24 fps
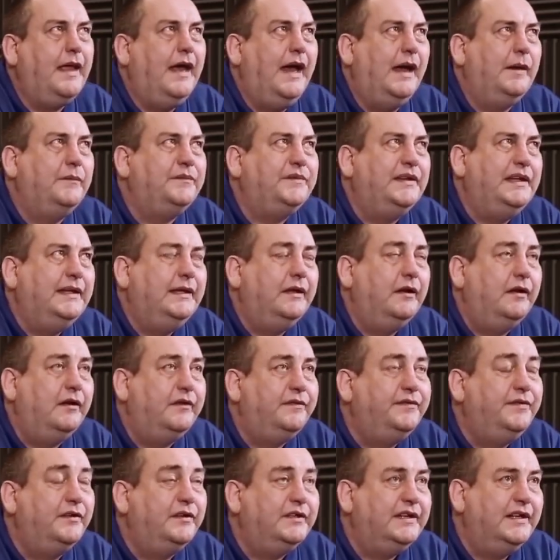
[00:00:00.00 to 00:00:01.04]
I'm thinking,
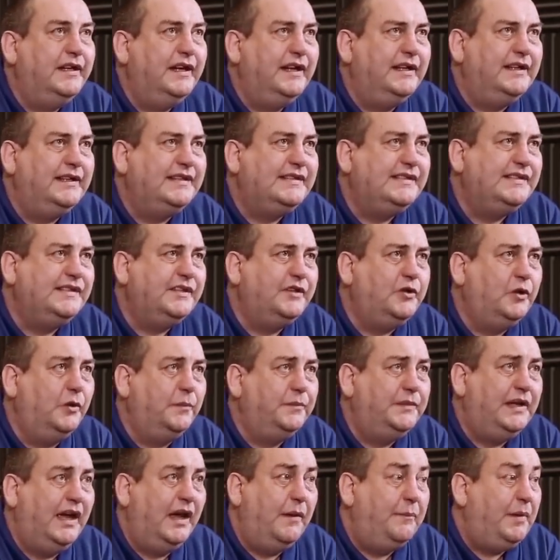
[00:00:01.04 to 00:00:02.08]
oh, fucking hell, this has
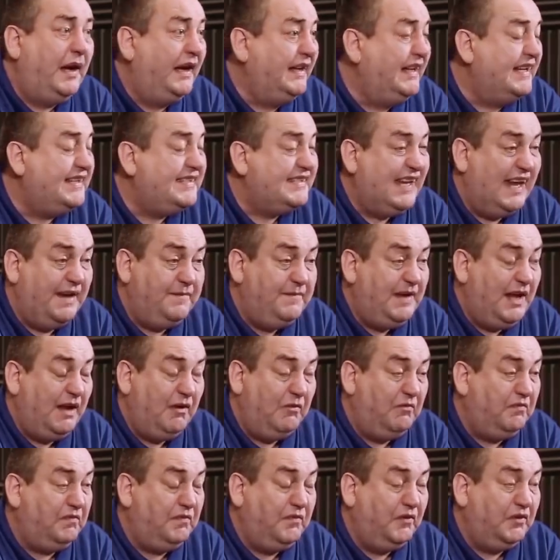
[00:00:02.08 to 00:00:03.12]
come down. By this time
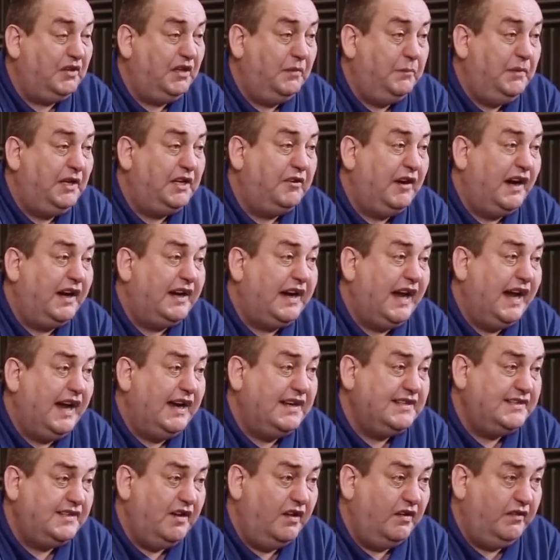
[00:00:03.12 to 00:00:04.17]
now, fucking me crack
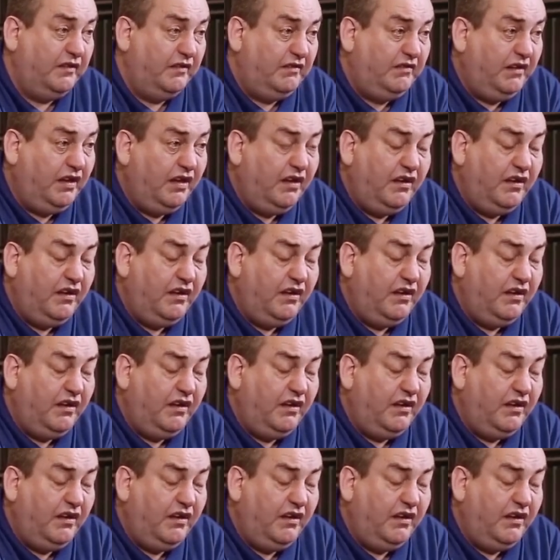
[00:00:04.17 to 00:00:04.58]
eyes. has gone.